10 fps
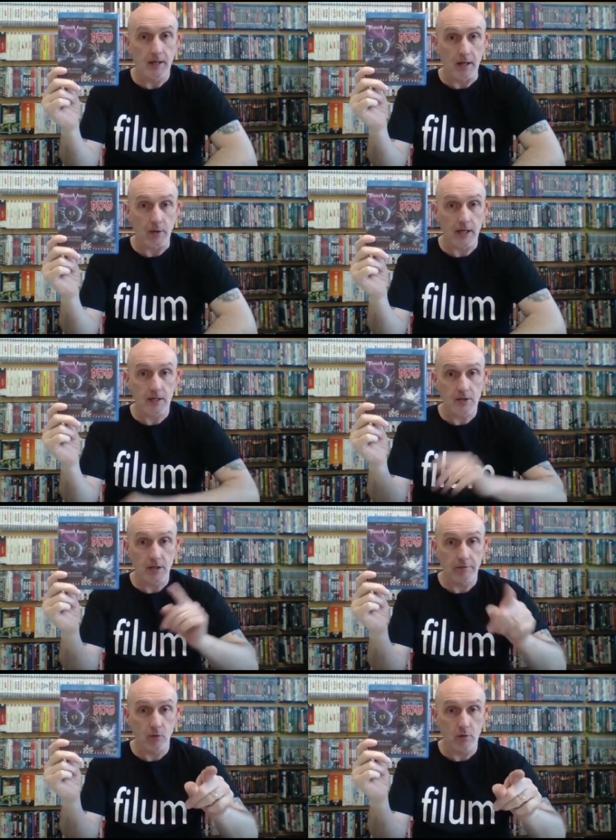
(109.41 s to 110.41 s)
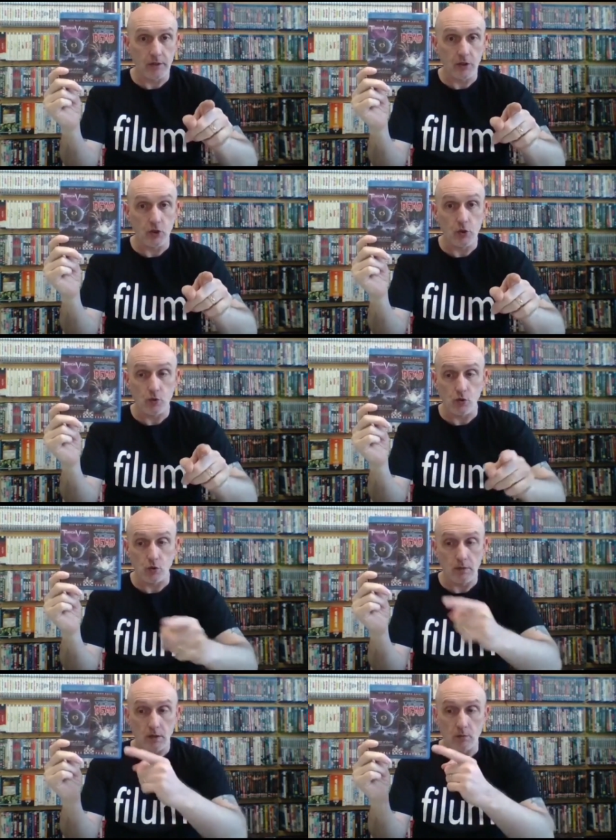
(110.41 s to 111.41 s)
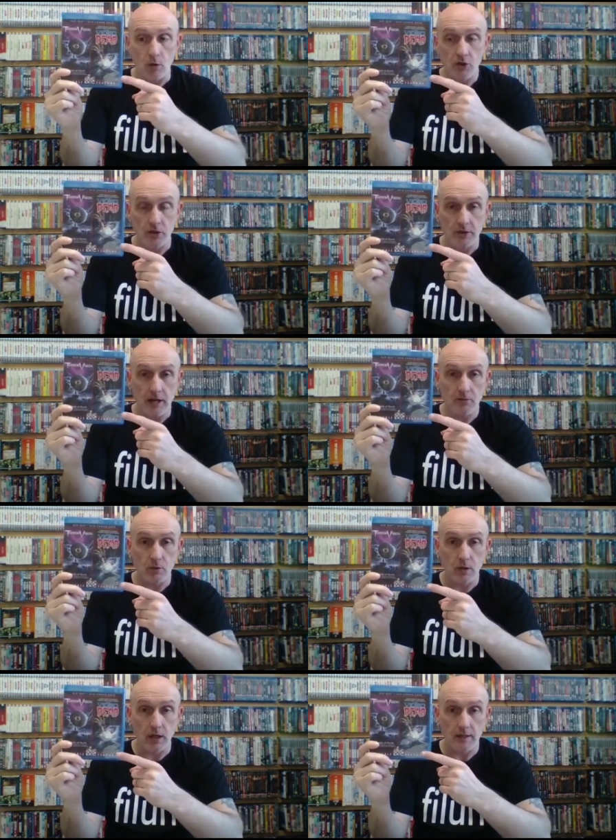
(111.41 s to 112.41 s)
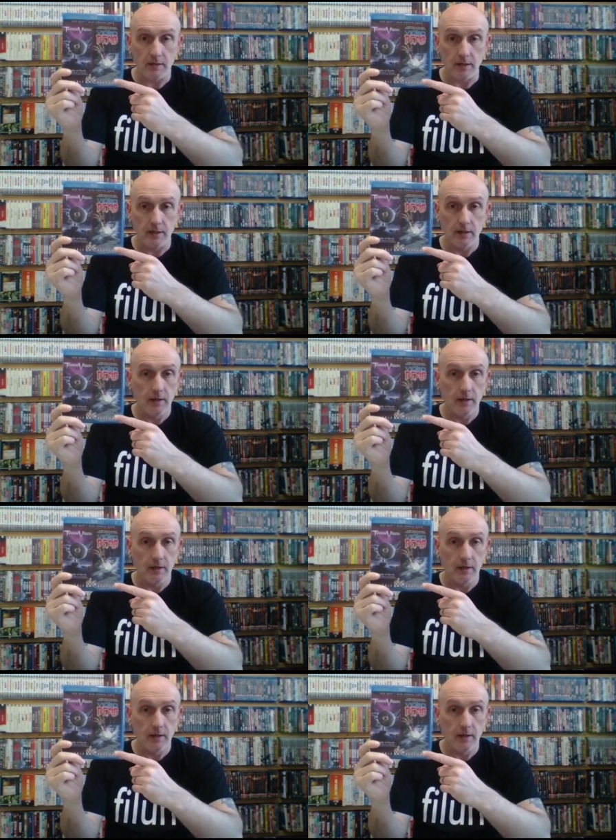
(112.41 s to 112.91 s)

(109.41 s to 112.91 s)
Now get yourself over to YouTube and watch this absolute classic.